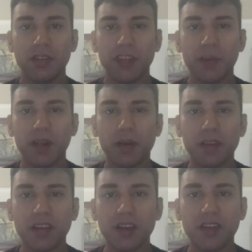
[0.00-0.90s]
They will
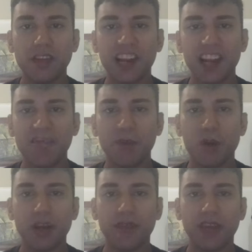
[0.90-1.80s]
return to the love
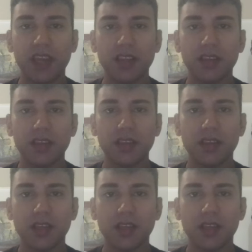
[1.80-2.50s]
bombing phase